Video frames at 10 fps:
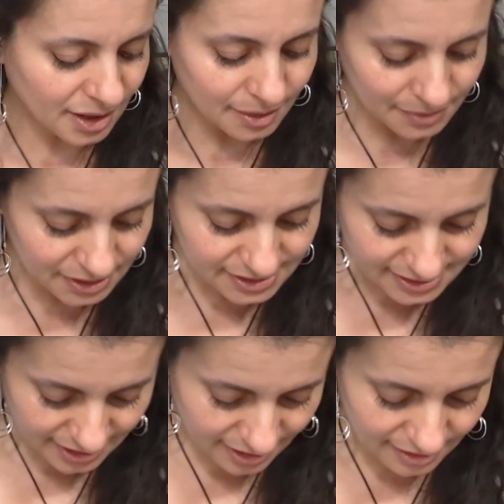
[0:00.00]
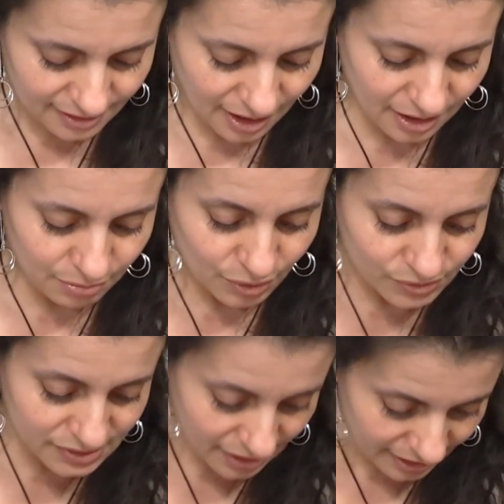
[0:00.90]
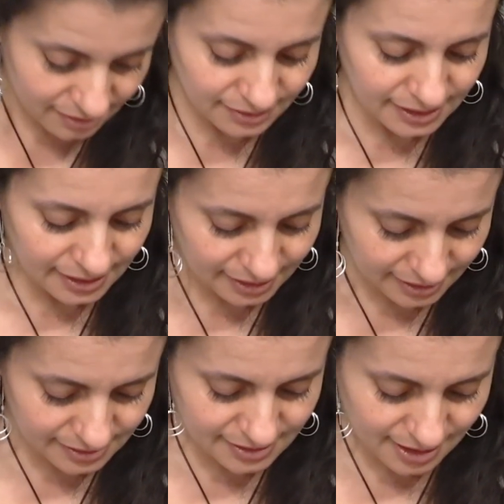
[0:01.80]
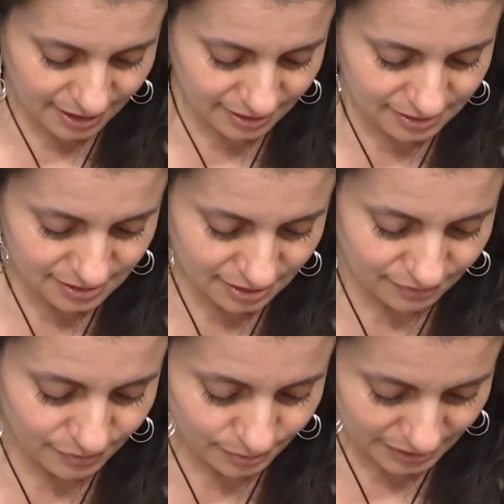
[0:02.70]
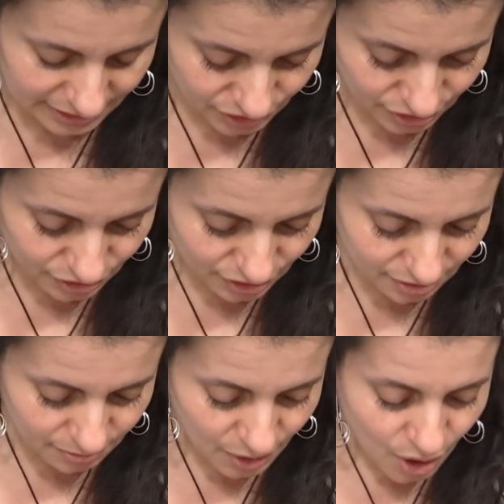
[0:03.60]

I'm going to say that most likely it is the end of a relationship,